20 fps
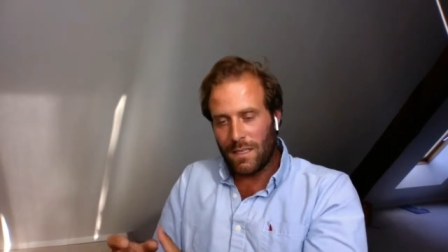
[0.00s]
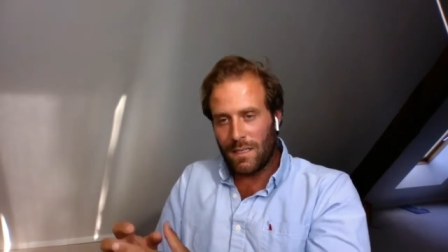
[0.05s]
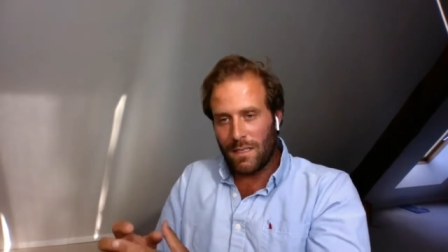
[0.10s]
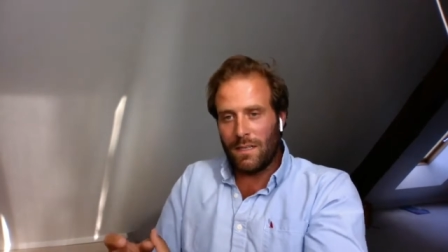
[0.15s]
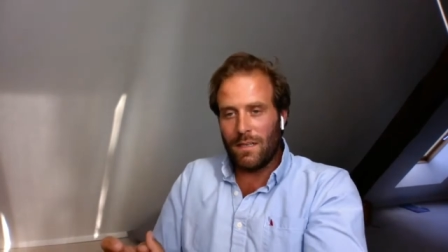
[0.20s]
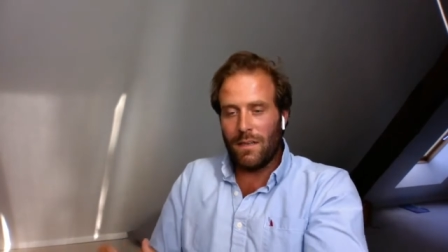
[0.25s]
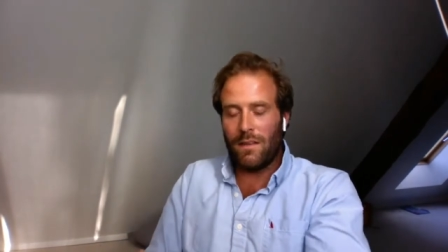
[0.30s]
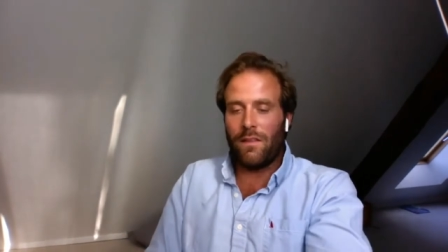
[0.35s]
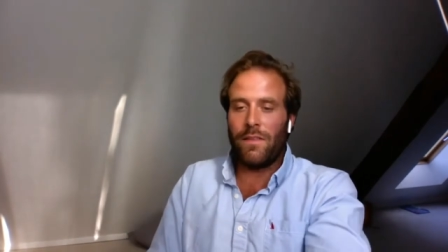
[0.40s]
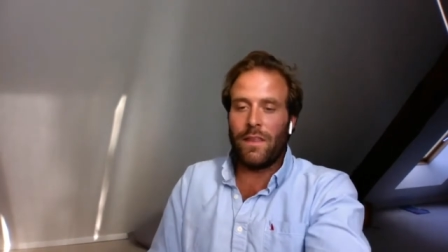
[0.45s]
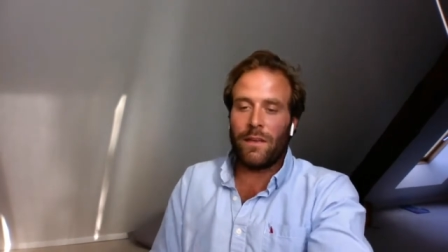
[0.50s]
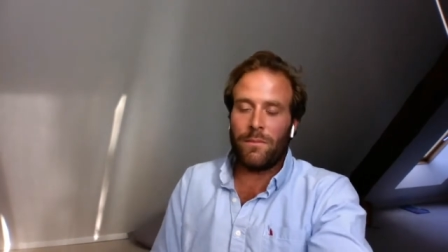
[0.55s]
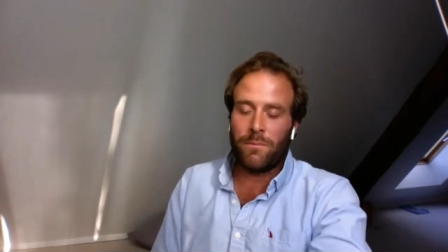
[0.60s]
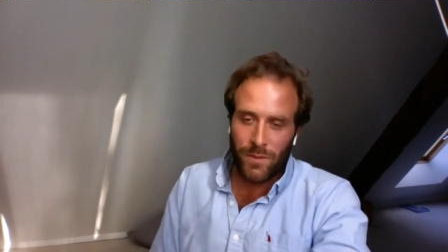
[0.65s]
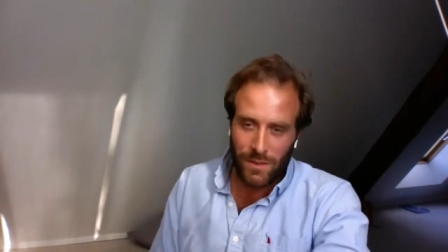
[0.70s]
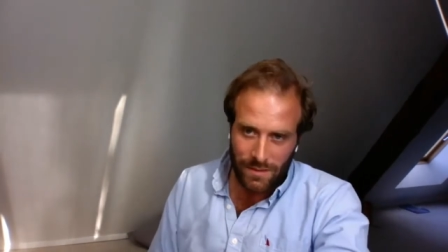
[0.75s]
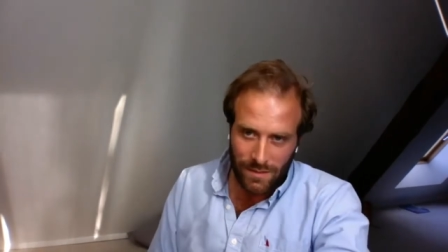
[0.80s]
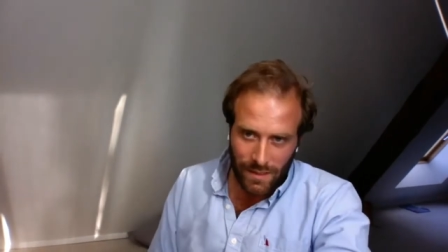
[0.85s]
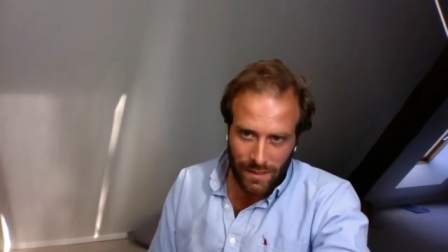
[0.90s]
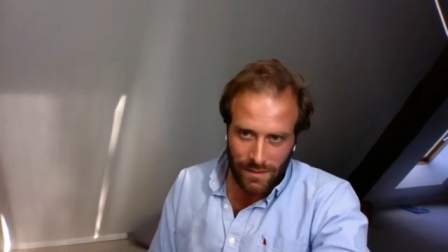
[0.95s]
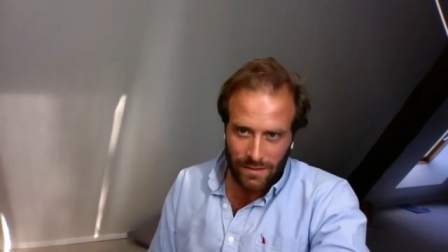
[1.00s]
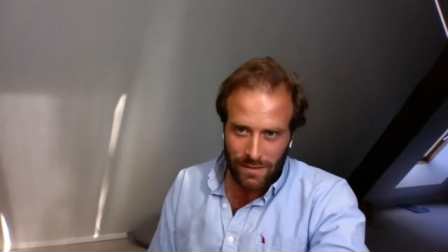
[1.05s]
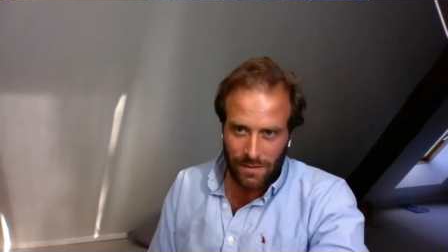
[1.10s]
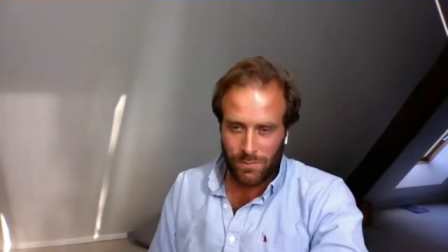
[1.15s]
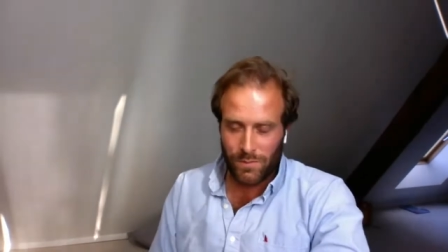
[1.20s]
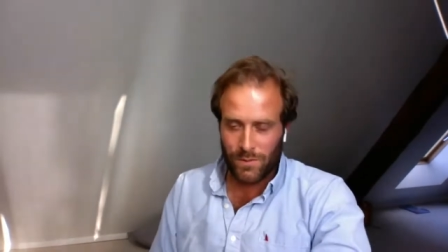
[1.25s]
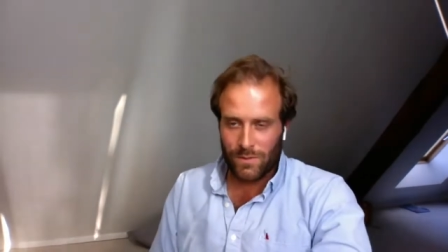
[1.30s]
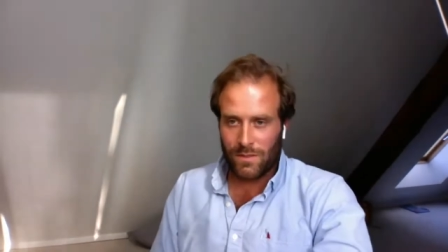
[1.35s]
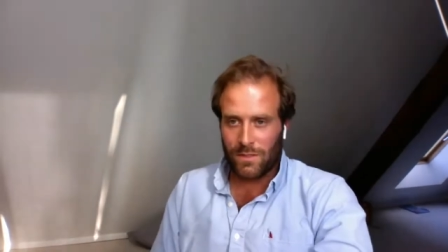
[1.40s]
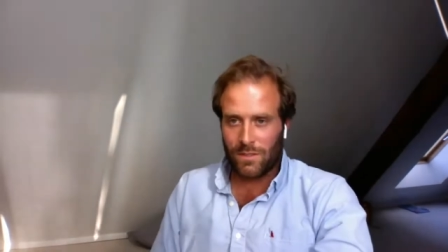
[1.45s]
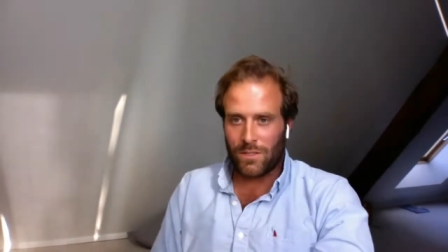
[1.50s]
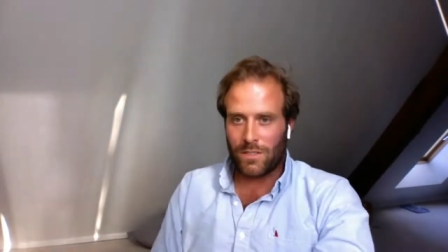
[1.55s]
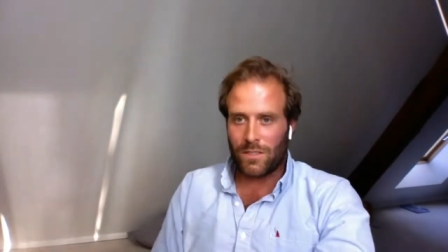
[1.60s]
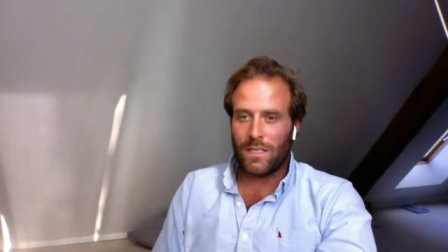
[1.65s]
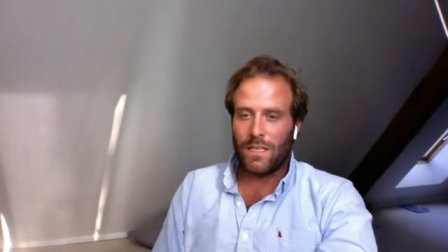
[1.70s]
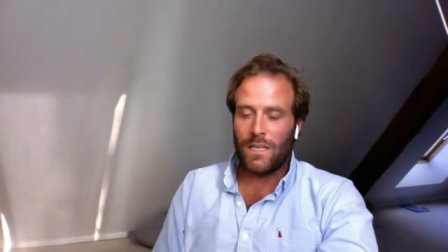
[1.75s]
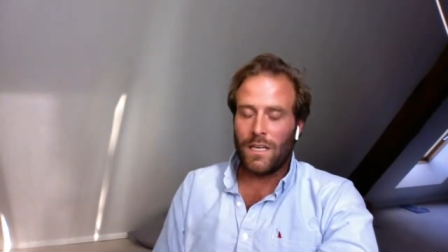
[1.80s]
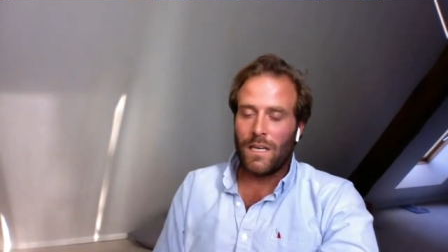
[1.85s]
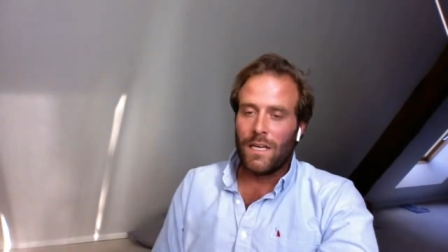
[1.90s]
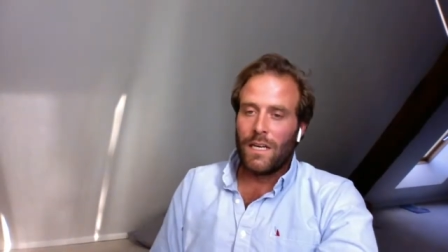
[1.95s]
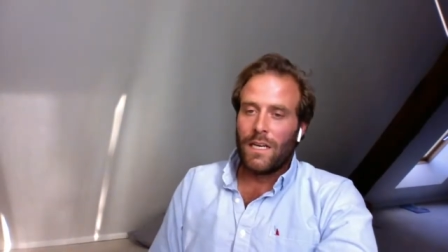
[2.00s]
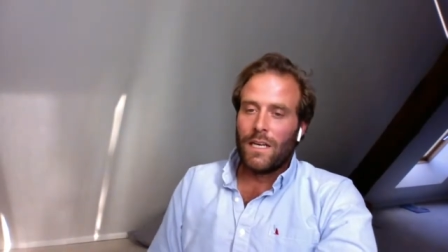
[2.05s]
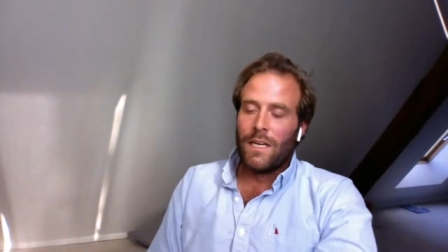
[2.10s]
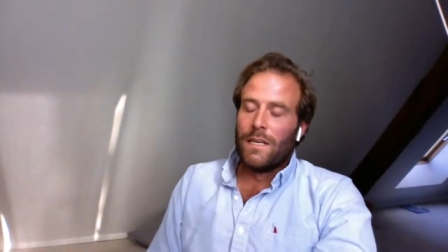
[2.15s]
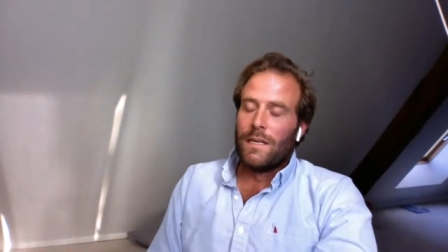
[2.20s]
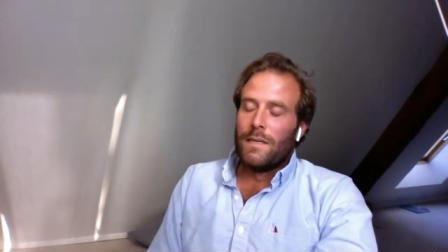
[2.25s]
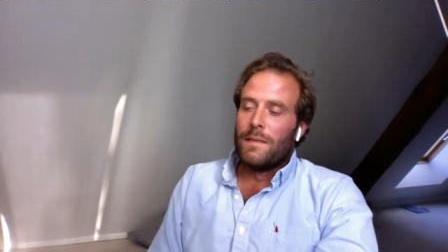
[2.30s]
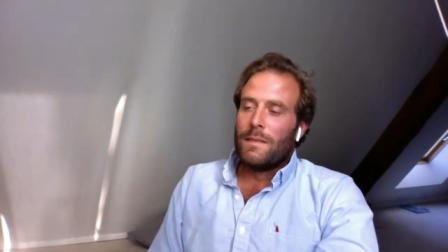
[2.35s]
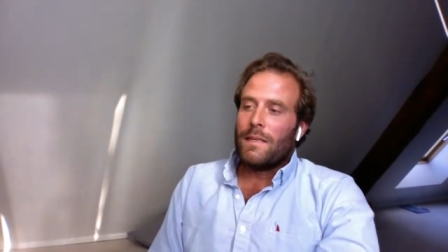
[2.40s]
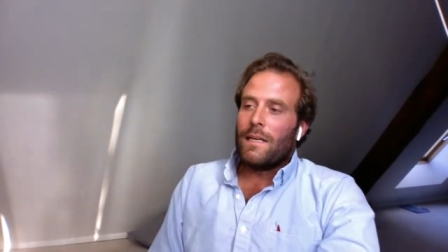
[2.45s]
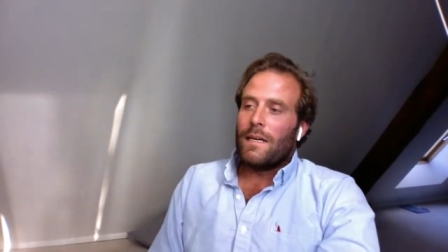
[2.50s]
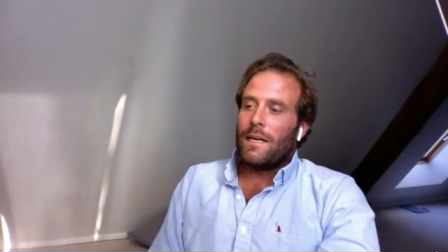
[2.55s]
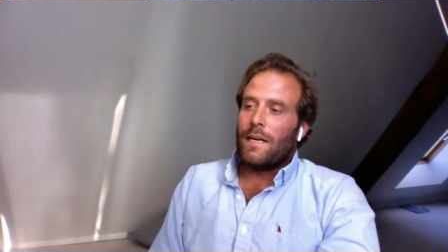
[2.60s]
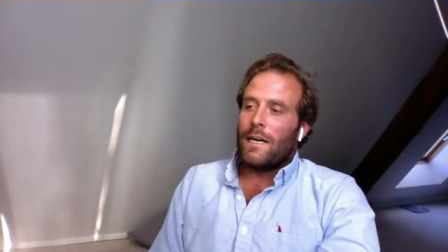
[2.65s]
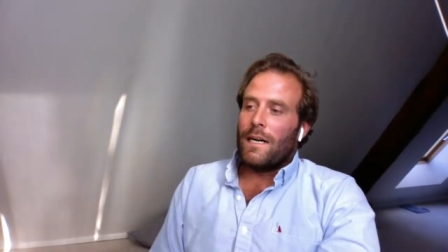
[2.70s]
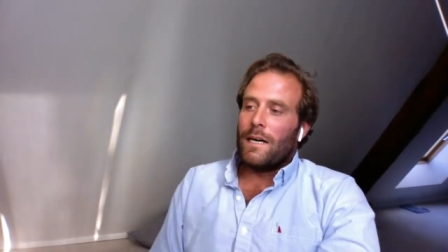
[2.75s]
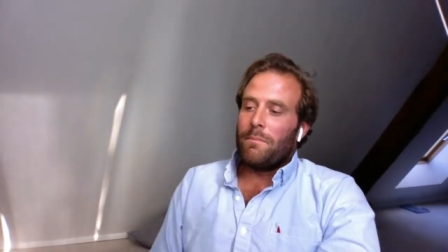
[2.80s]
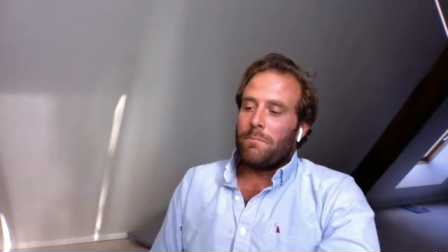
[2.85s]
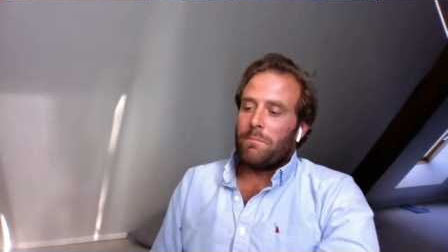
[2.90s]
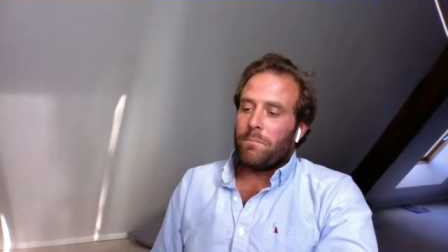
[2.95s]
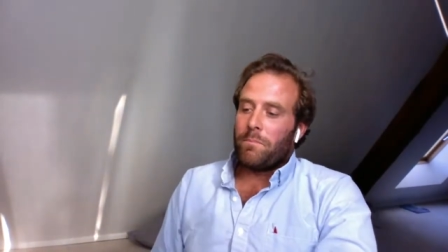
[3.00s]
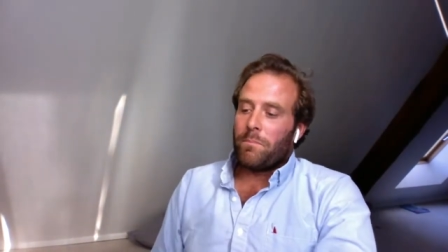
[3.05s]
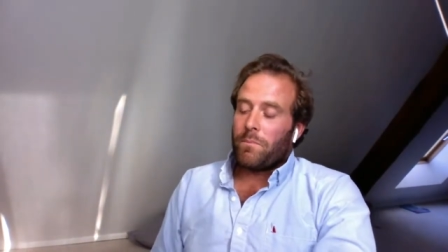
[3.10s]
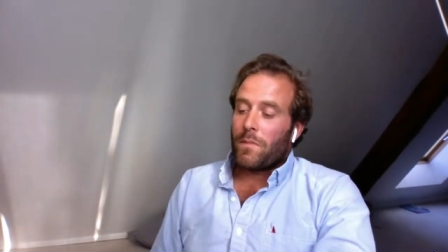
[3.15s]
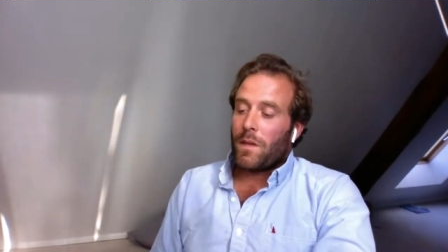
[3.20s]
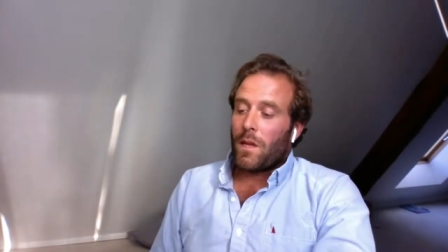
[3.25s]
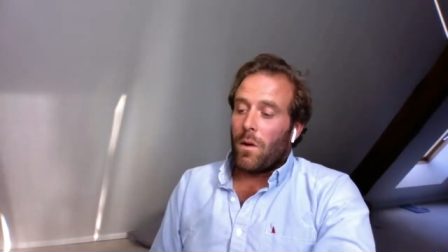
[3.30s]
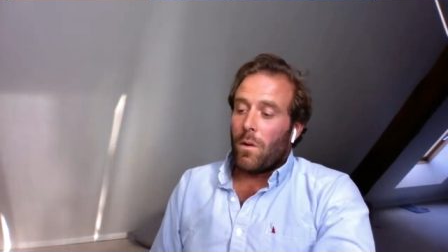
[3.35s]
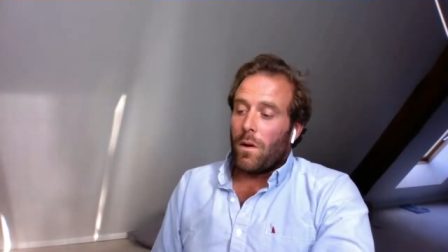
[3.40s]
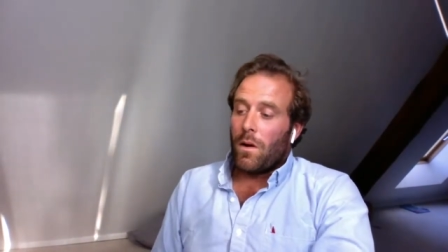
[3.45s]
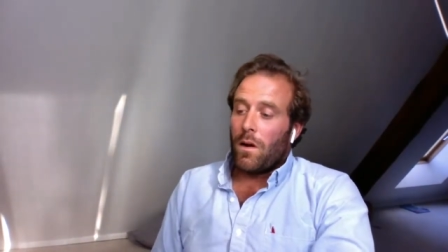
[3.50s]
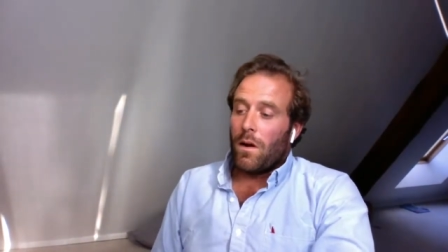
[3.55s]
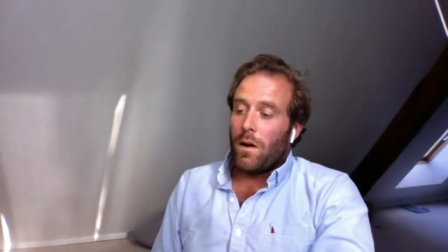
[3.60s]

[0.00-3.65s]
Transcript: that precise in position. But